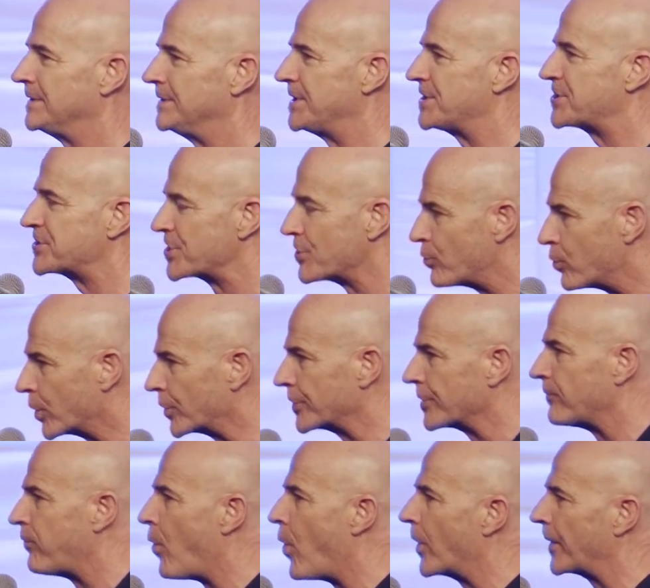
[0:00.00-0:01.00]
This is a word
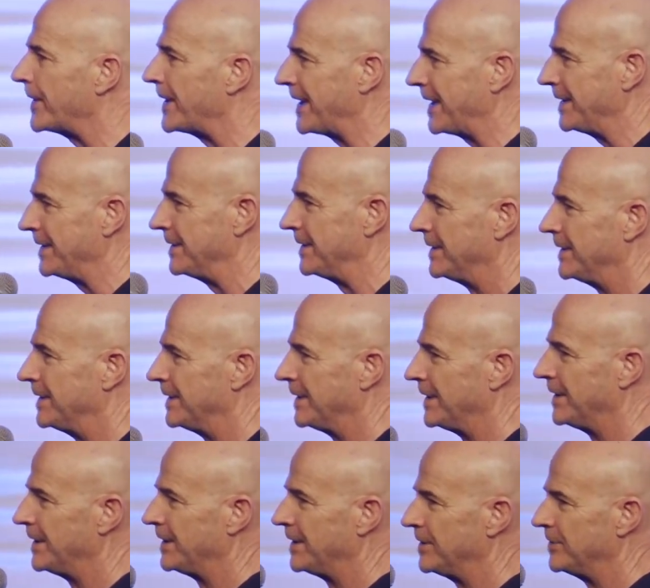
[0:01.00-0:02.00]
of warning.
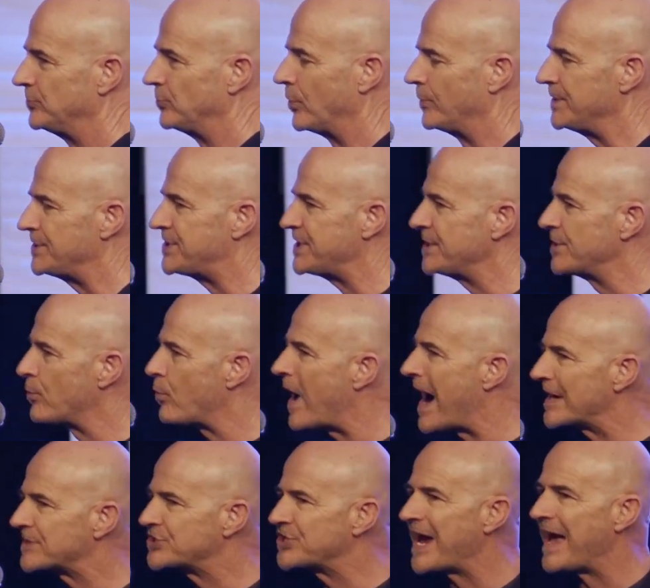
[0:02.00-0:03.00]
When we see the
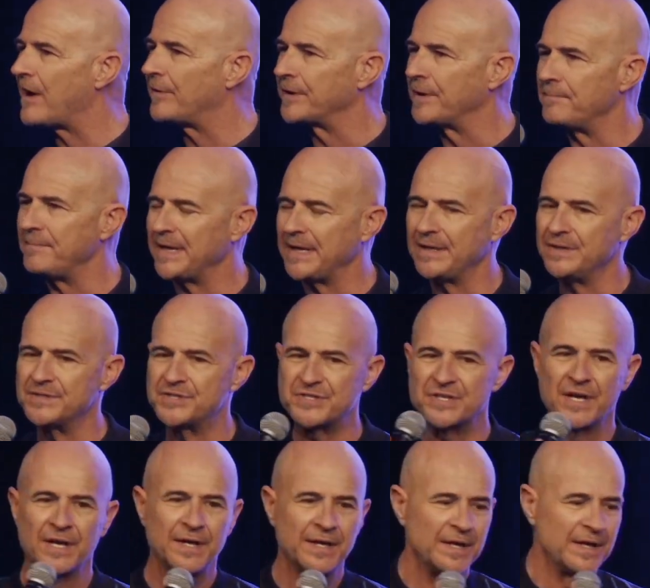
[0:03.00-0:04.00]
watch out, it
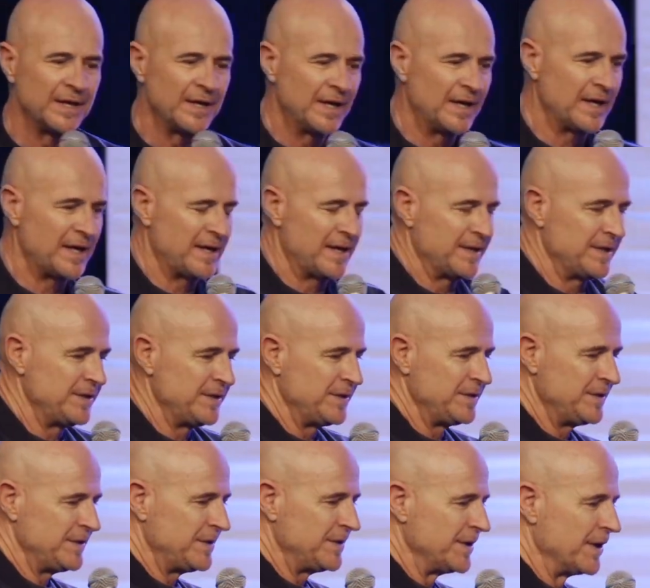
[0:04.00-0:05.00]
means,
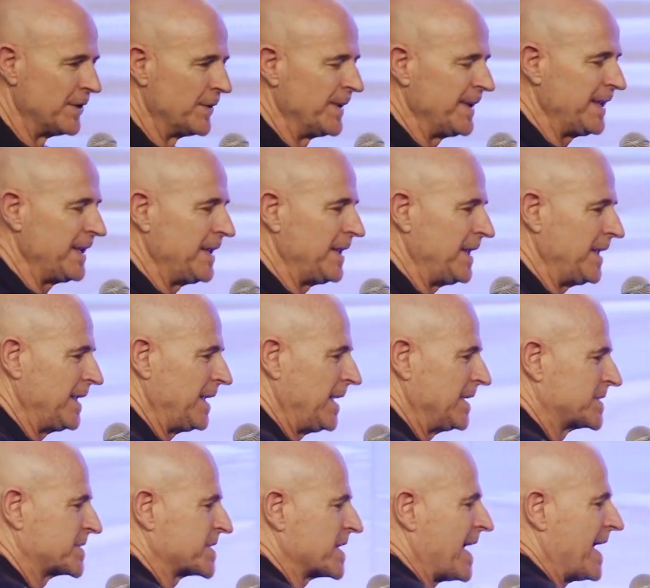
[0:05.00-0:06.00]

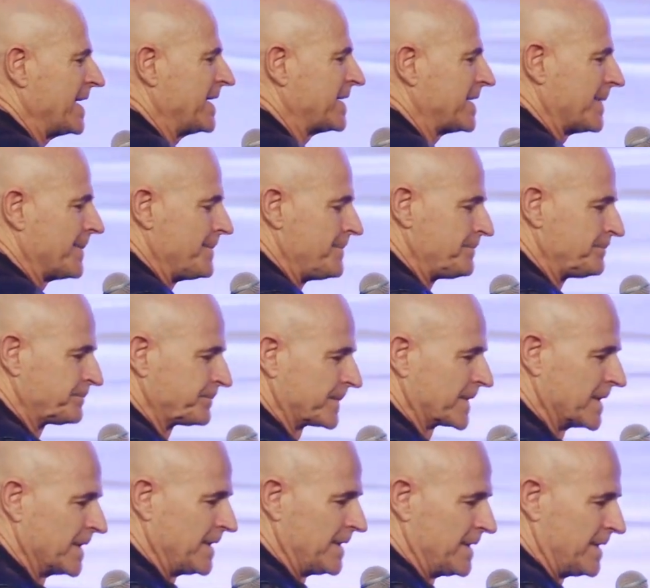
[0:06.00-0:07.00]
it's like
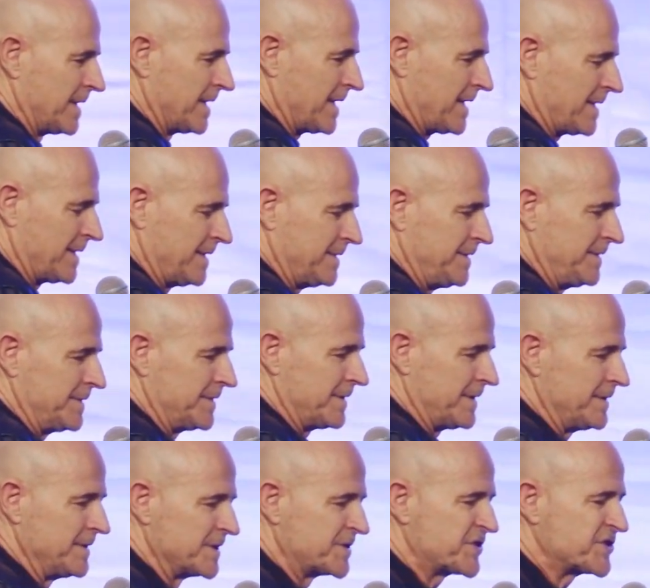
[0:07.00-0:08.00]

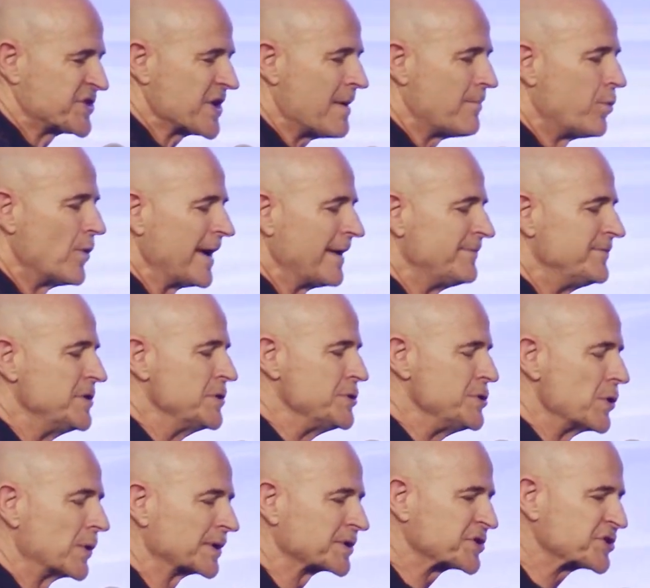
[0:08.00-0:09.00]
in the subway of New
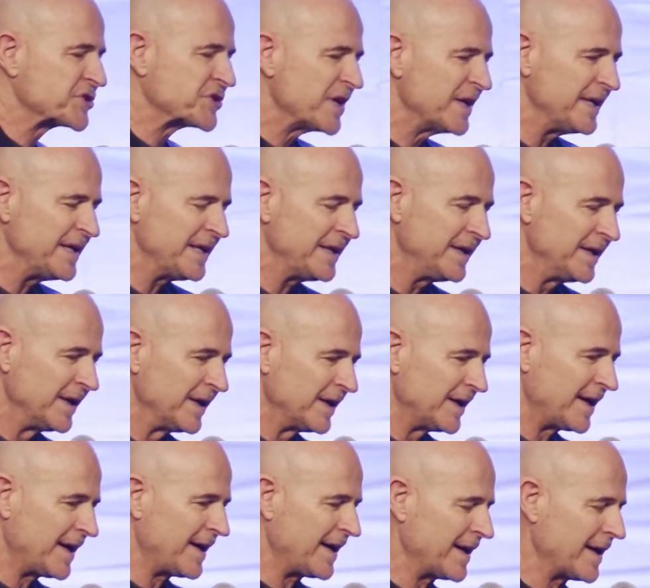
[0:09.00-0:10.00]
York City,
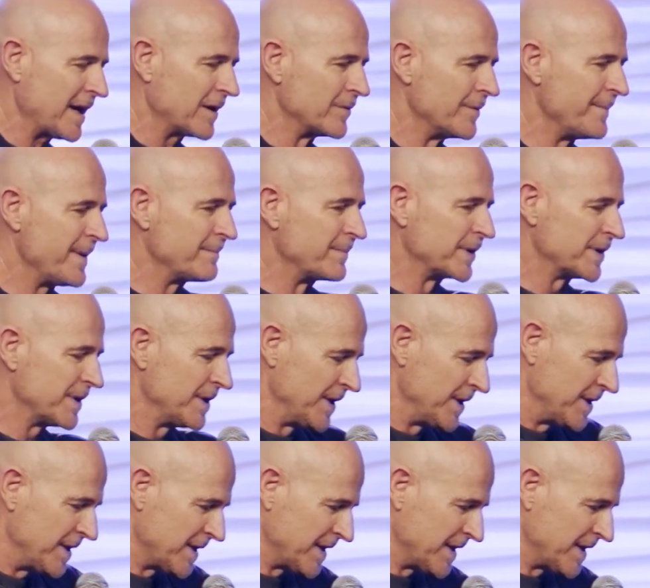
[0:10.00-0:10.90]
I remember